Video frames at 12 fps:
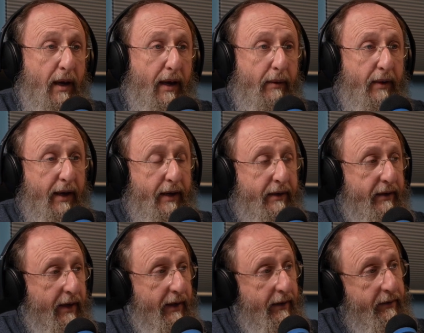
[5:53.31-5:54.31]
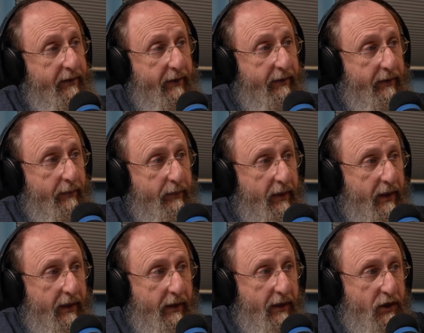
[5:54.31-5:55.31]
And
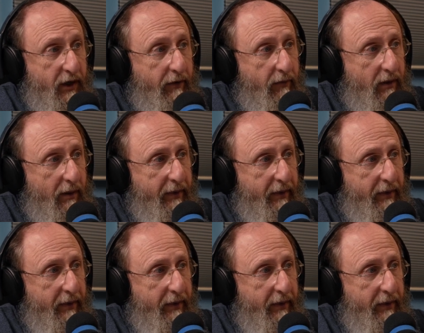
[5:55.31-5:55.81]
in general,